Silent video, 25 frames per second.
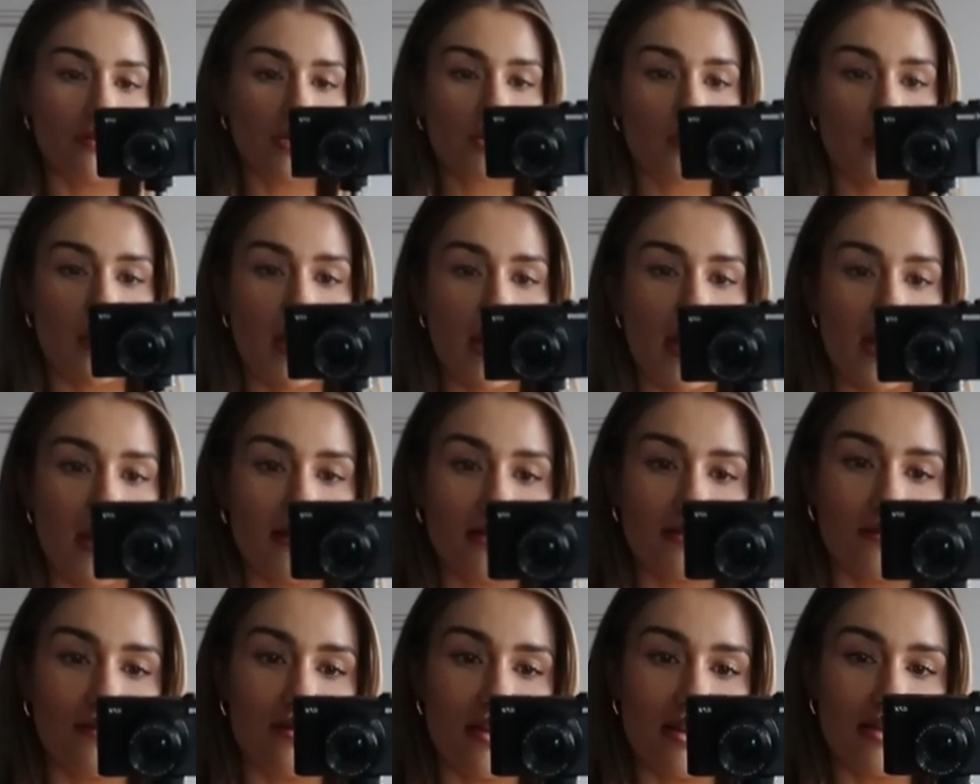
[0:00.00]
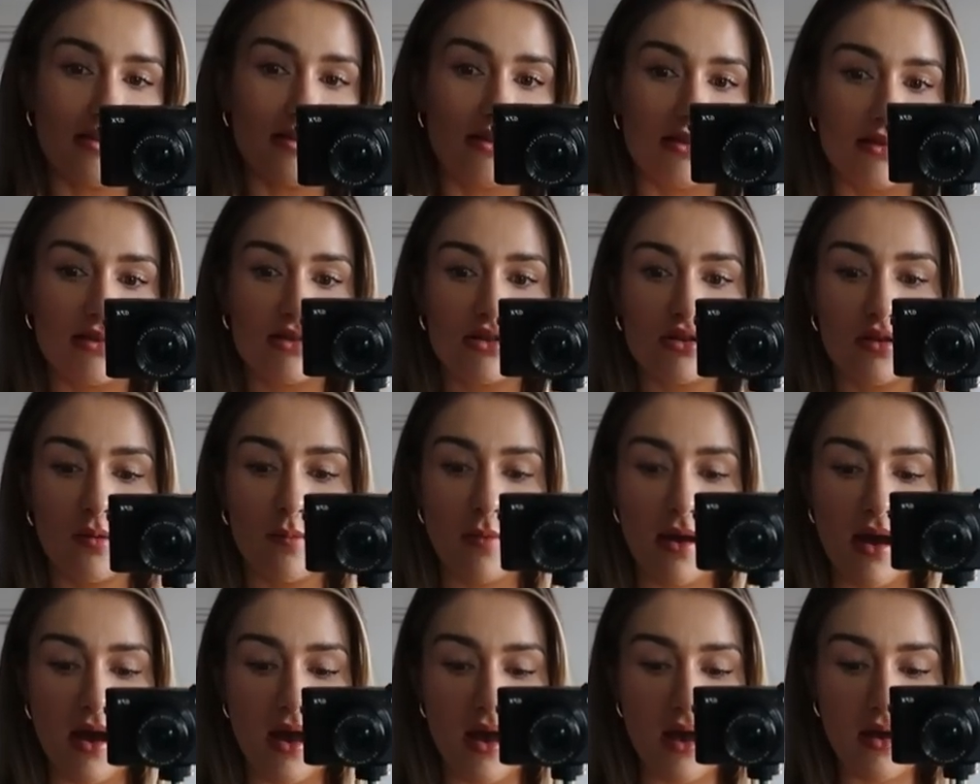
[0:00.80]
much wear out of this
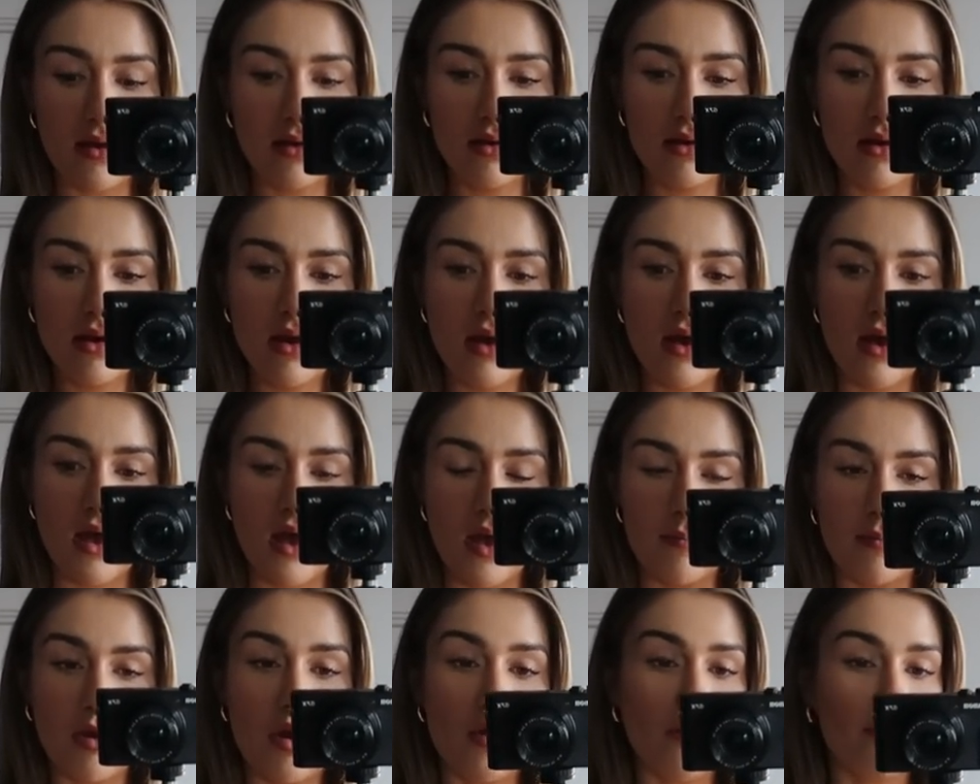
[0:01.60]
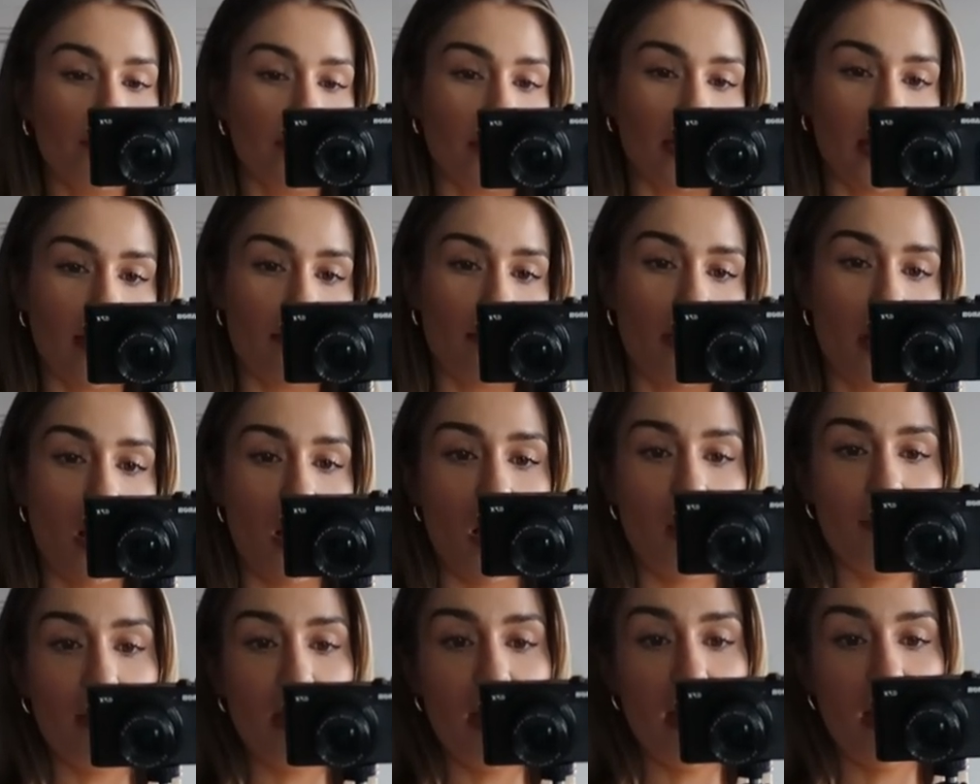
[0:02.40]
summer. Hopefully in
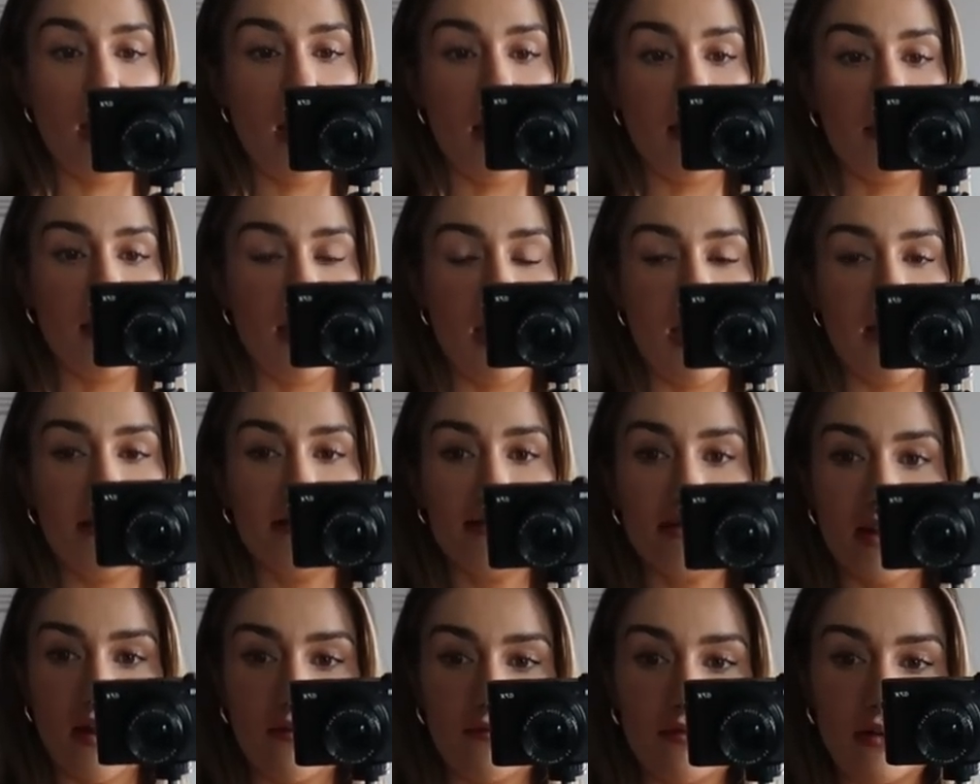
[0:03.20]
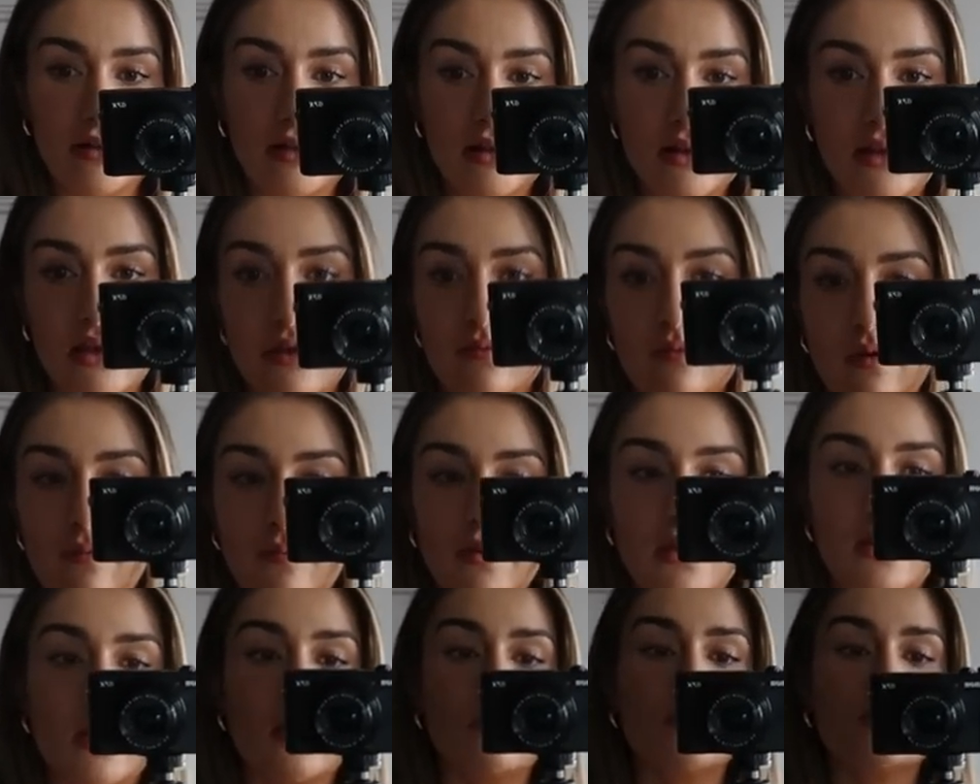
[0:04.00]
Palma and then definitely when
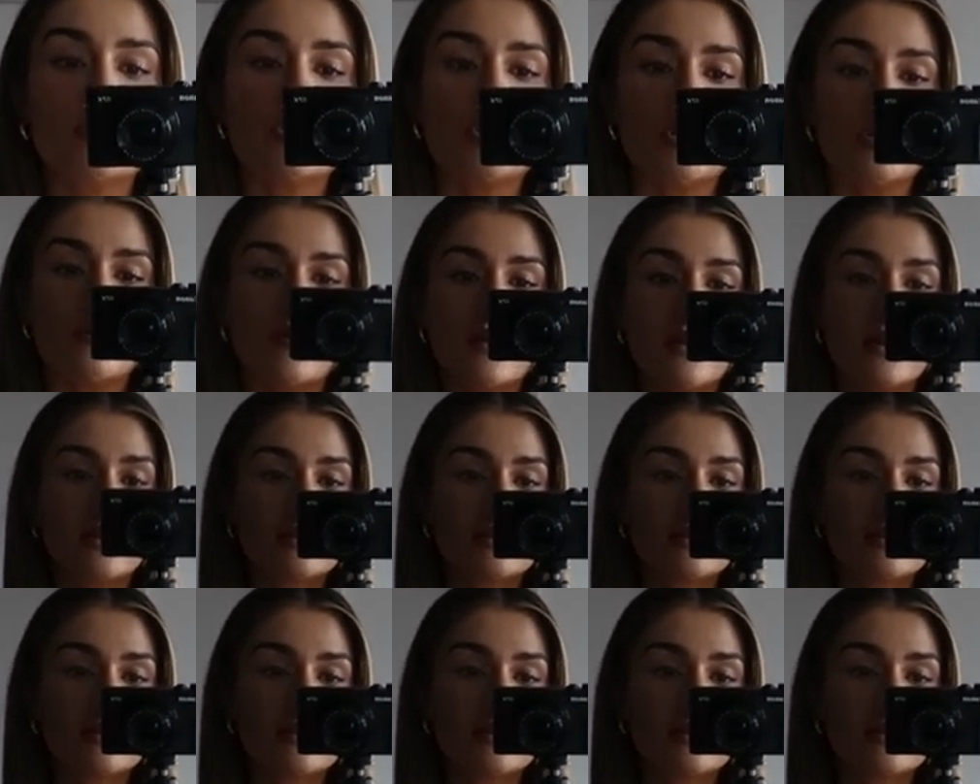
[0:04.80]
we go to